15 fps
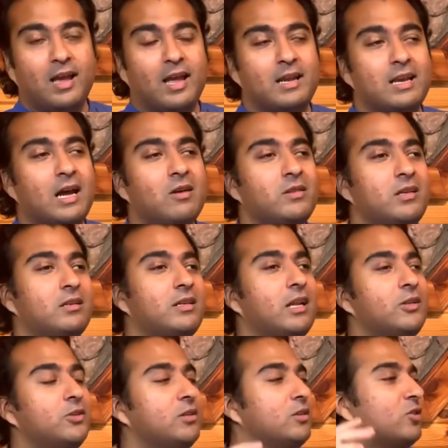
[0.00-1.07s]
And now the
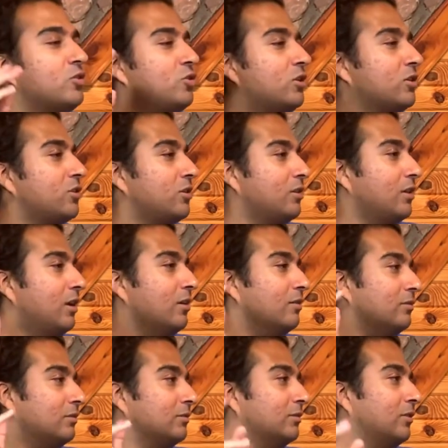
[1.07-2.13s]
attention is just
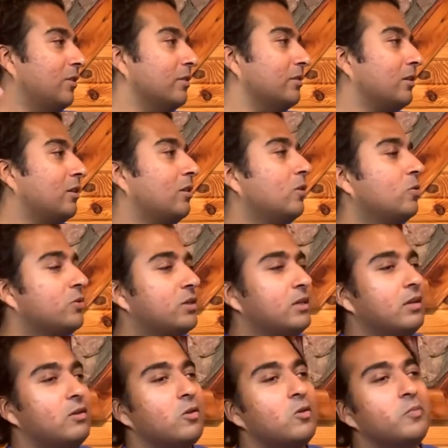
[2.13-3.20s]
there on the
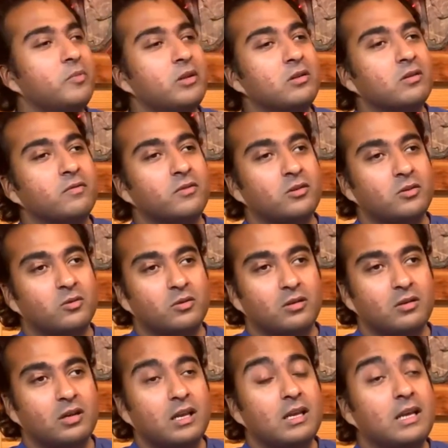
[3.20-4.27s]
closing and opening of the
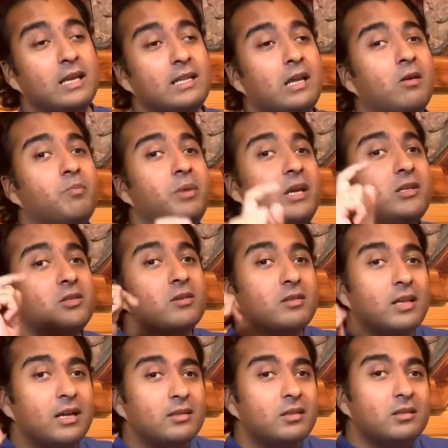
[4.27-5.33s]
door. Now, based
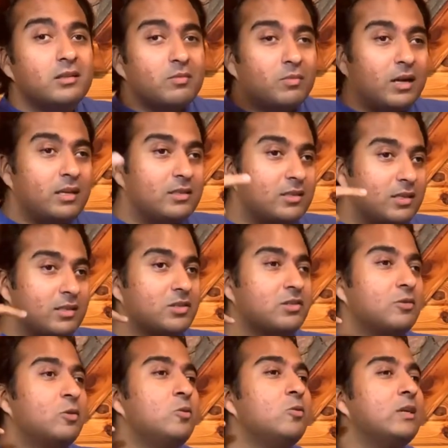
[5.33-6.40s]
on that, then the mind
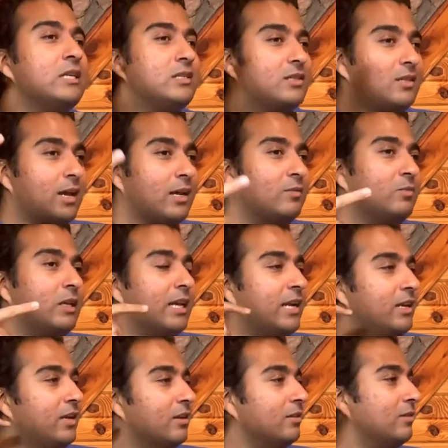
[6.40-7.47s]
says, who is that
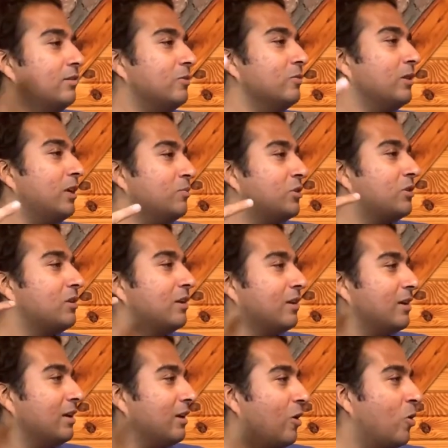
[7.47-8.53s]
idiot who keeps
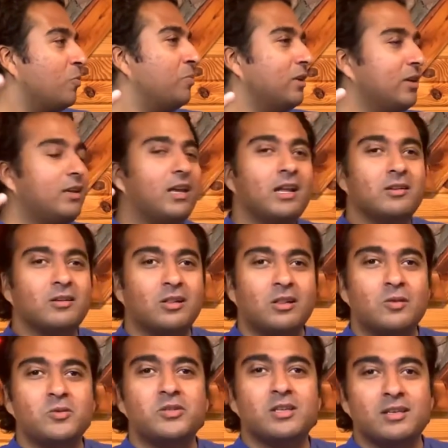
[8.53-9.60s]
opening and
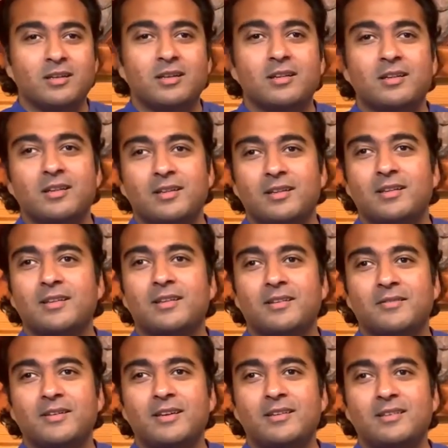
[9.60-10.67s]
closing,
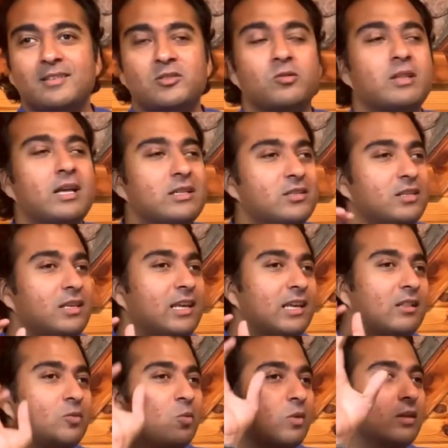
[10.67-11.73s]
right? So that's the
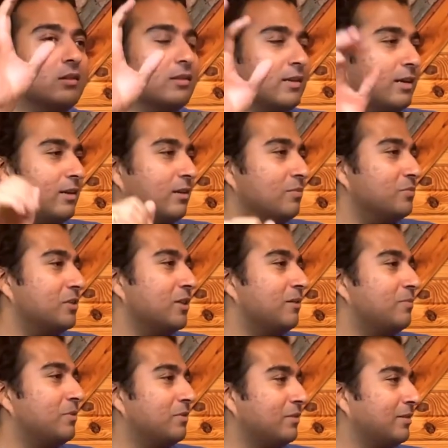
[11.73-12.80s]
ill will that comes
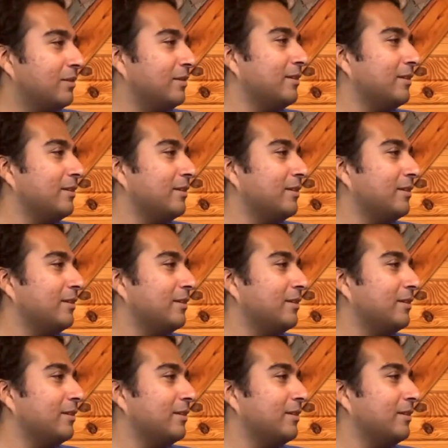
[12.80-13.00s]
up.